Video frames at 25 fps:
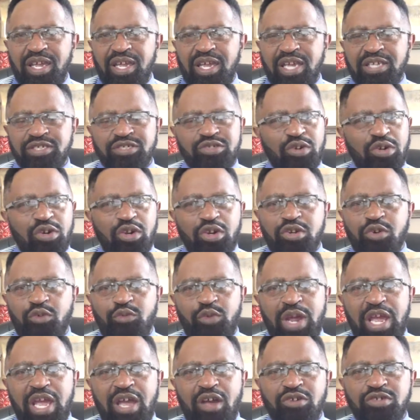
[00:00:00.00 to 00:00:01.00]
as you look
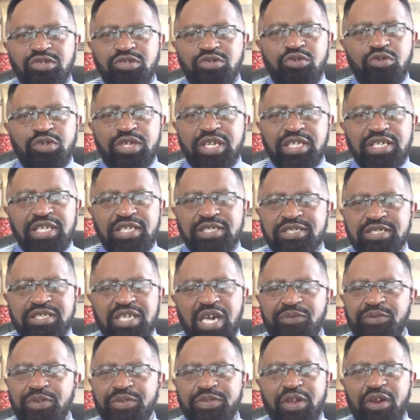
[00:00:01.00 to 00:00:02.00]
around, you can
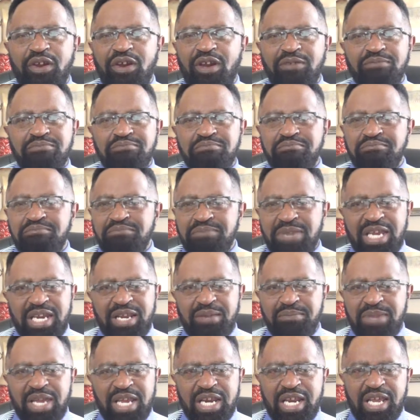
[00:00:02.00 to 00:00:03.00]
discover there are
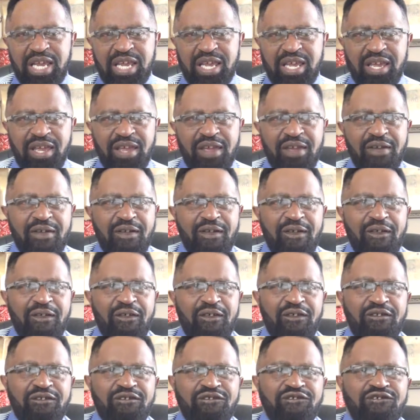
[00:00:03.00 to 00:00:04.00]
many
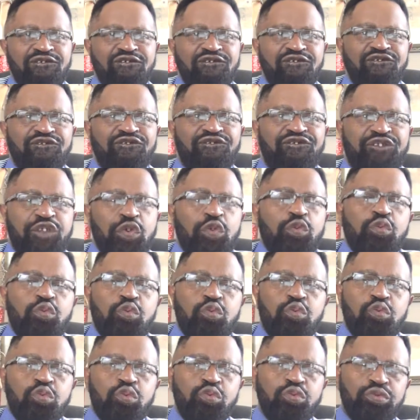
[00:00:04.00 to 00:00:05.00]

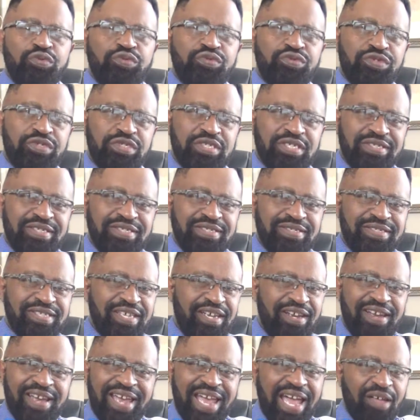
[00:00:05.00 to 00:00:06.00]
fools
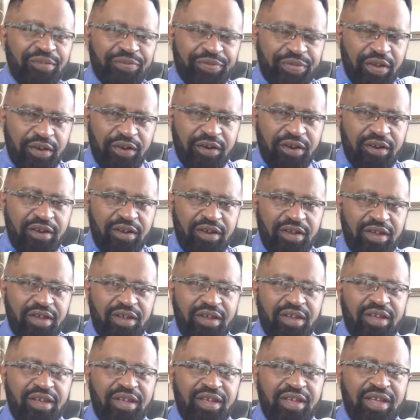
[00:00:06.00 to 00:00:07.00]
that are out there
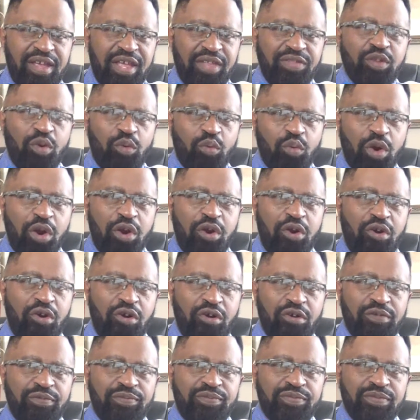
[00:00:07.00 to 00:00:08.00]
in the
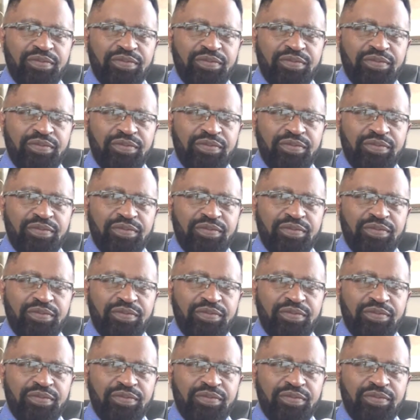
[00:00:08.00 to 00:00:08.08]
world